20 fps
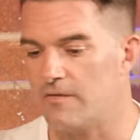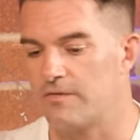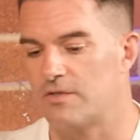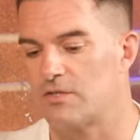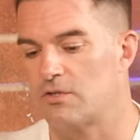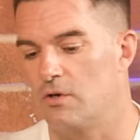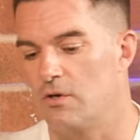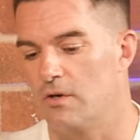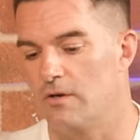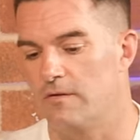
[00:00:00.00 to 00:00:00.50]

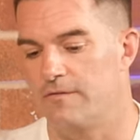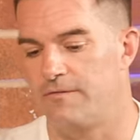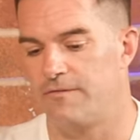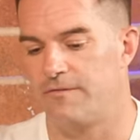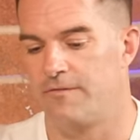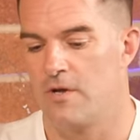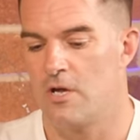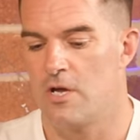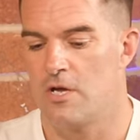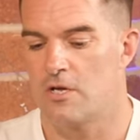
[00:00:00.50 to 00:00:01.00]
Sort
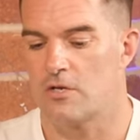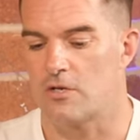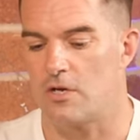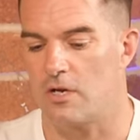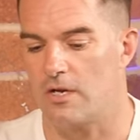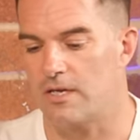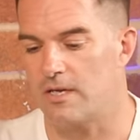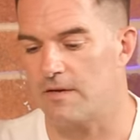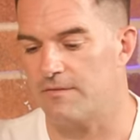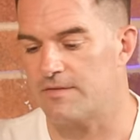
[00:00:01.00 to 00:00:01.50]
of...
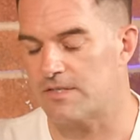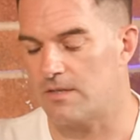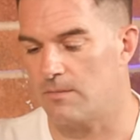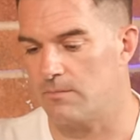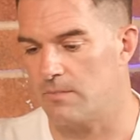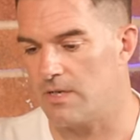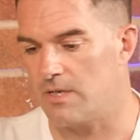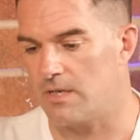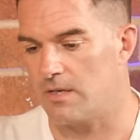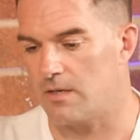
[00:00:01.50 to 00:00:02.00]
Got to give
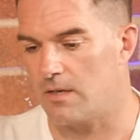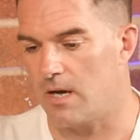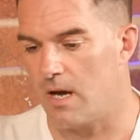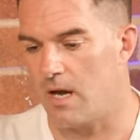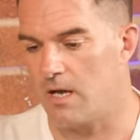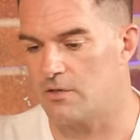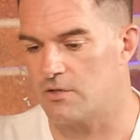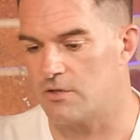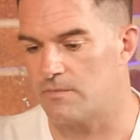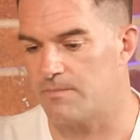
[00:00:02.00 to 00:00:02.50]
somebody
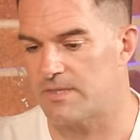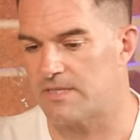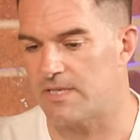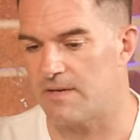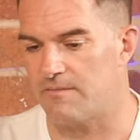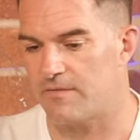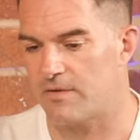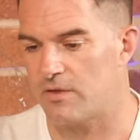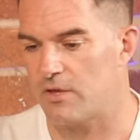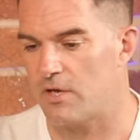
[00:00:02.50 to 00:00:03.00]

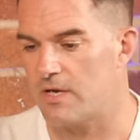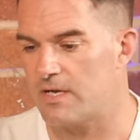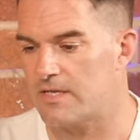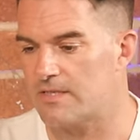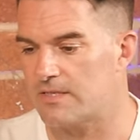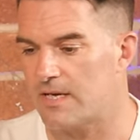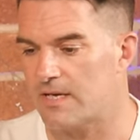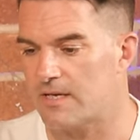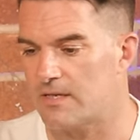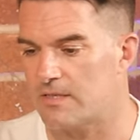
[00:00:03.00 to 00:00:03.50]
100% for 30
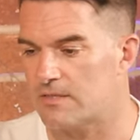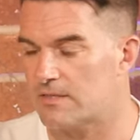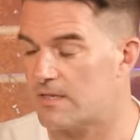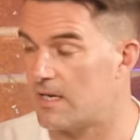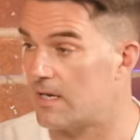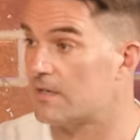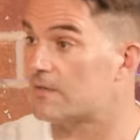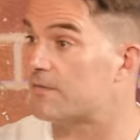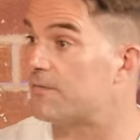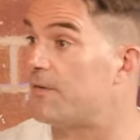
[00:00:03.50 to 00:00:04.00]
seconds,
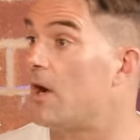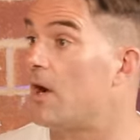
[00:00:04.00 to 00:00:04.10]
and it's